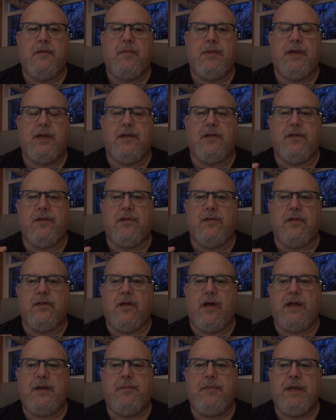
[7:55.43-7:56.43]
because there's a
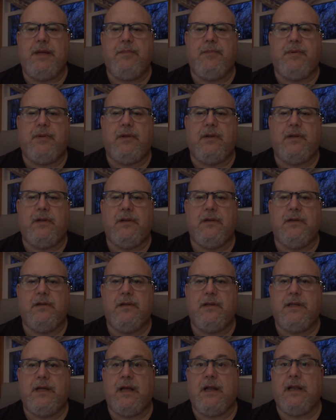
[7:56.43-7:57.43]
lot of people
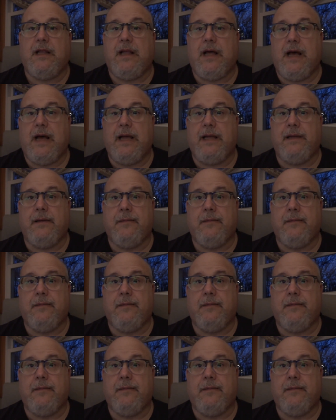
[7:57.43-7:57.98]
that lie.